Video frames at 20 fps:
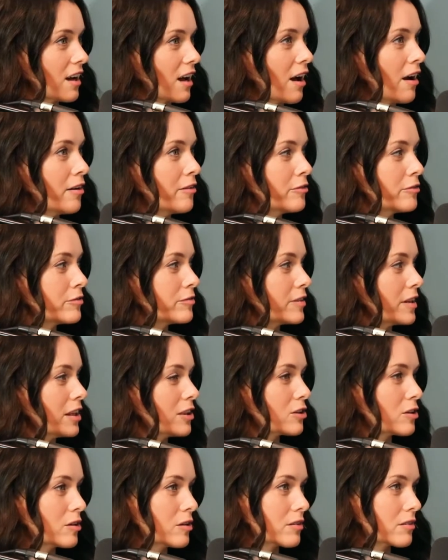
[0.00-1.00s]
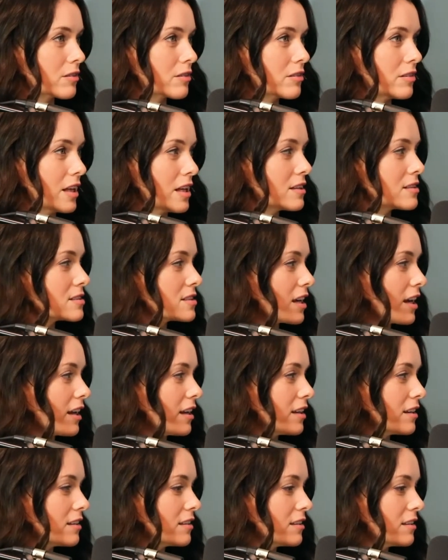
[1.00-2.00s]
of either things
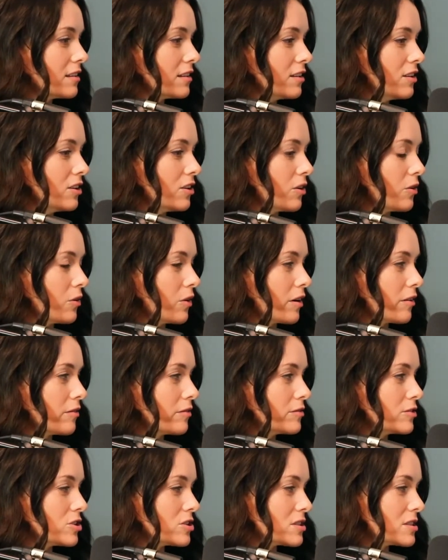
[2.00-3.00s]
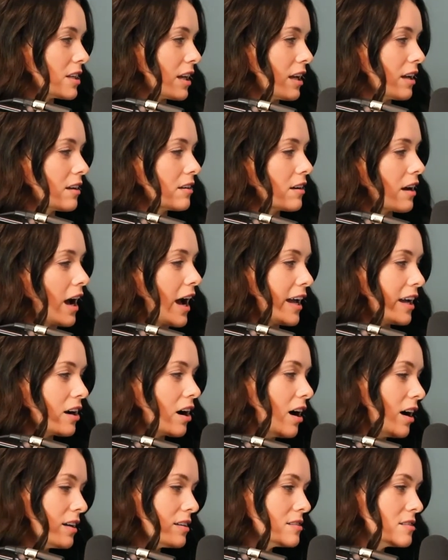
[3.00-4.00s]
that, are just
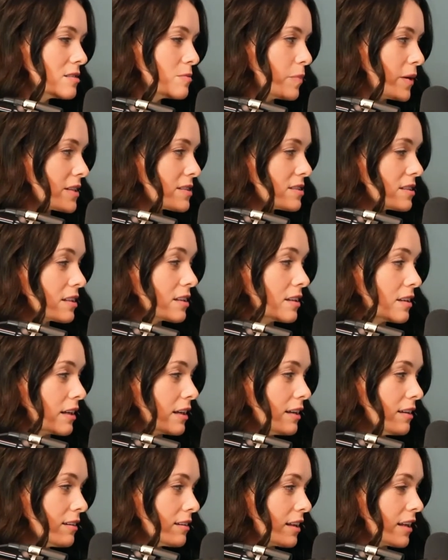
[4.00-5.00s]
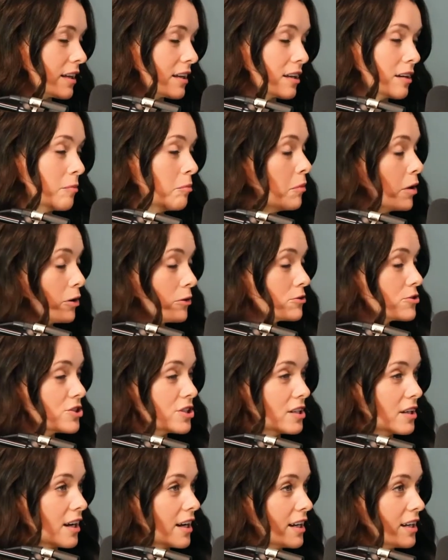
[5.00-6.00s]
icons, basically, like an
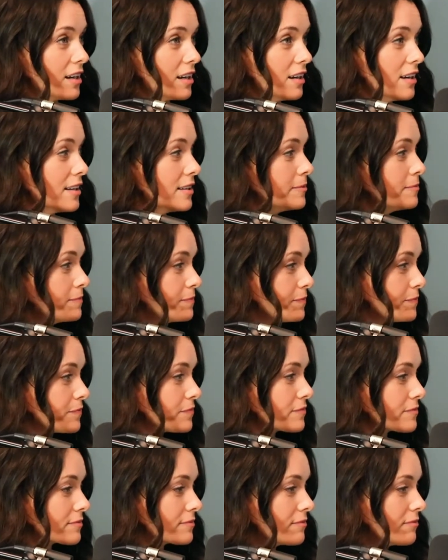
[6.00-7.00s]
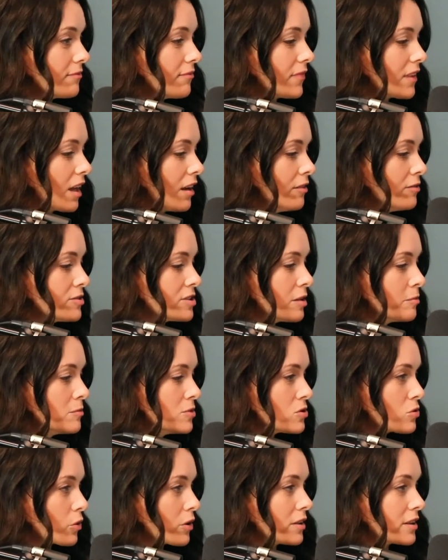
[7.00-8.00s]
emoji icon. Yeah. Of
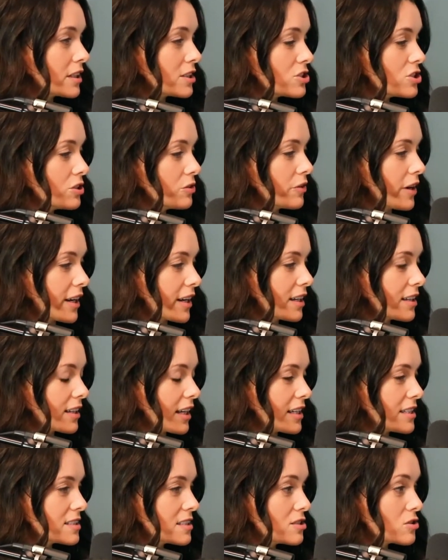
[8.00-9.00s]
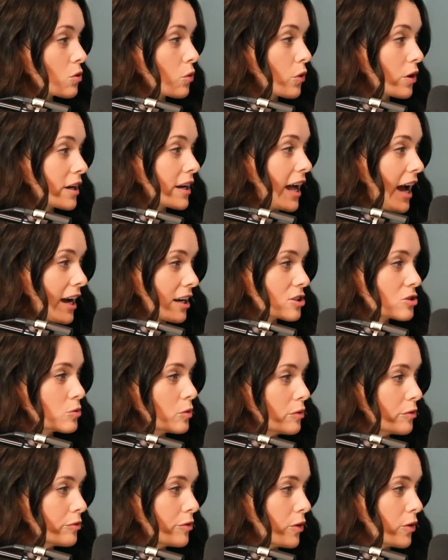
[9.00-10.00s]
some sort that she recognizes, or an
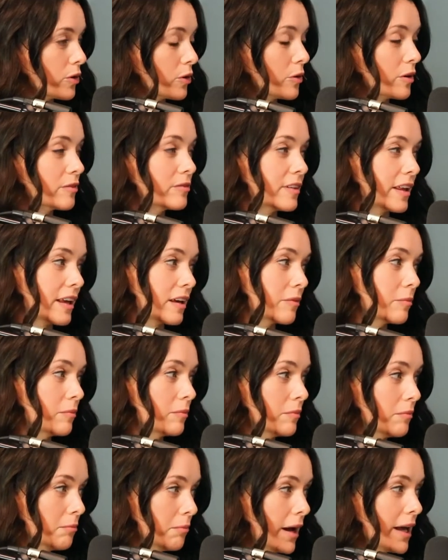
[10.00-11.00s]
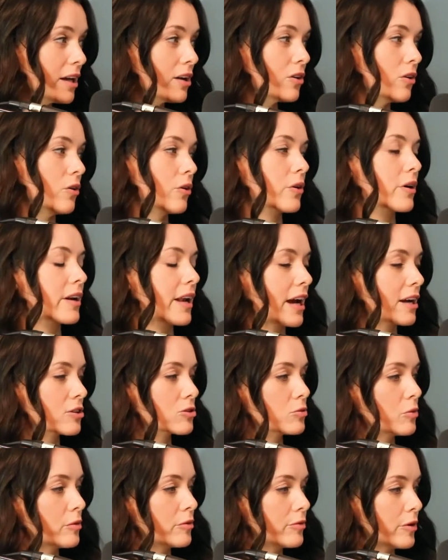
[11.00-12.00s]
actual photo of Michael, or an
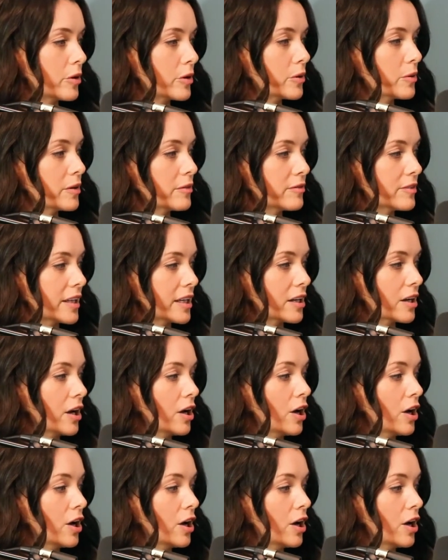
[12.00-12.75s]
actual photo of